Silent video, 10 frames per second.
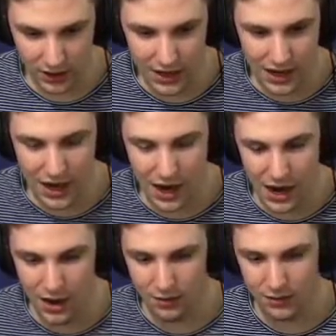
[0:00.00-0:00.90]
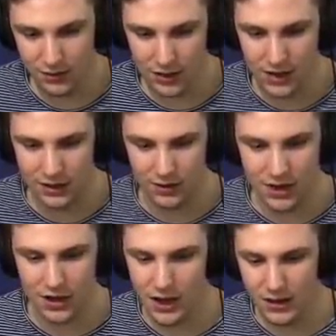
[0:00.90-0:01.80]
Ah! I
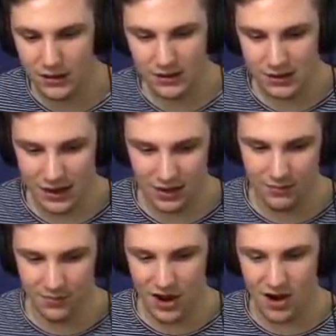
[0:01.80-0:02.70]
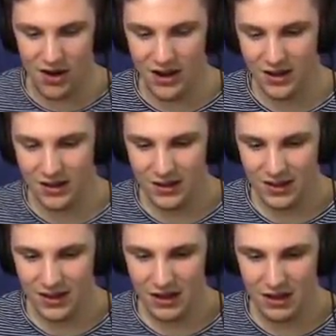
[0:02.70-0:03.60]
don't got you. Oh, sorry.
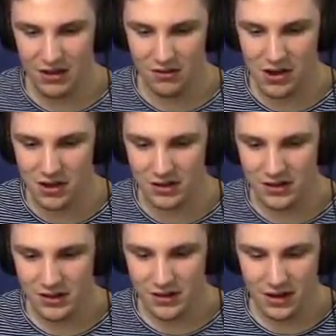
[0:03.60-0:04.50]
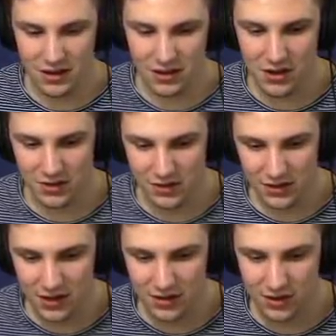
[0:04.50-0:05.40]
Oh, God. Oh, God.
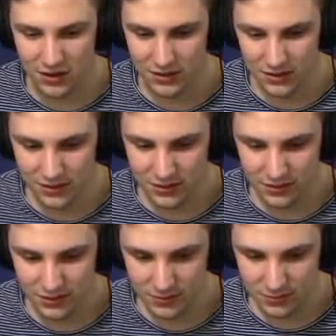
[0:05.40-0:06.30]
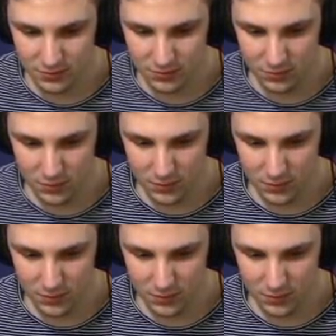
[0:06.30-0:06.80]
Oh, God. How's it looking?